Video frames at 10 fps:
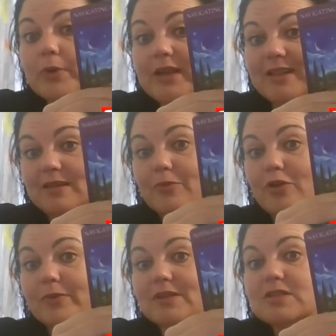at the
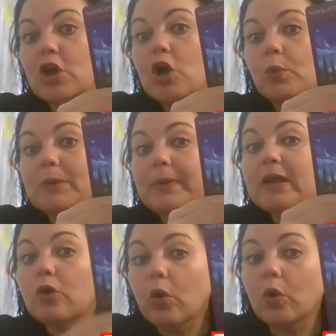moment. We're
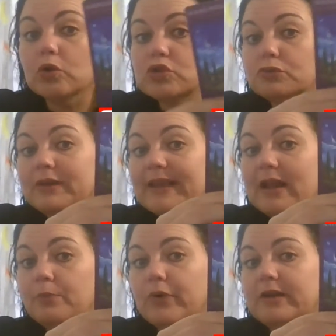being called to
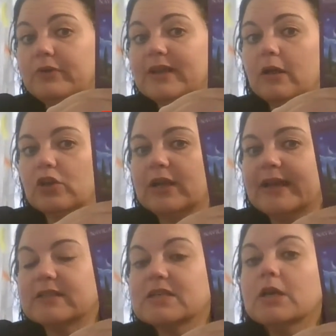recalibrate,
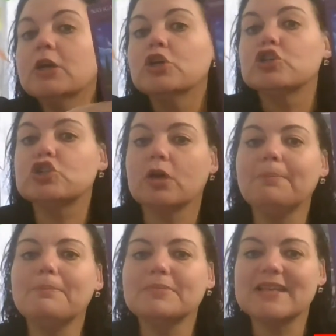recalculate.
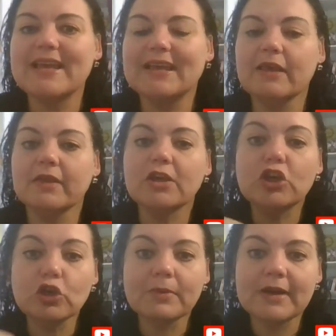Stop taking the
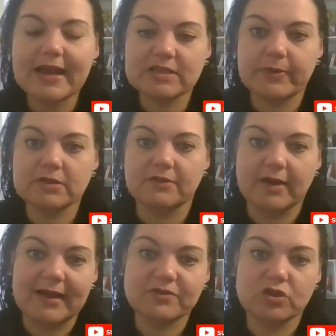human aspect of
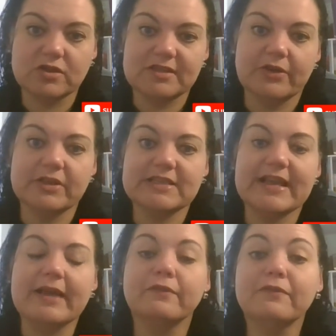life so seriously
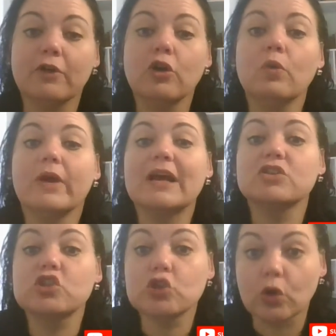and follow what our
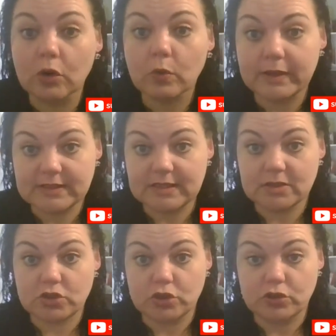soul wants us
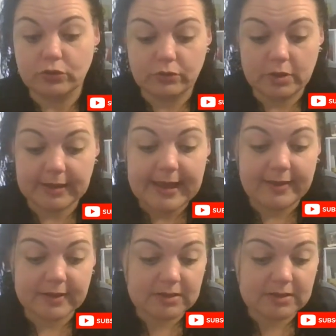to do. Okay, that's a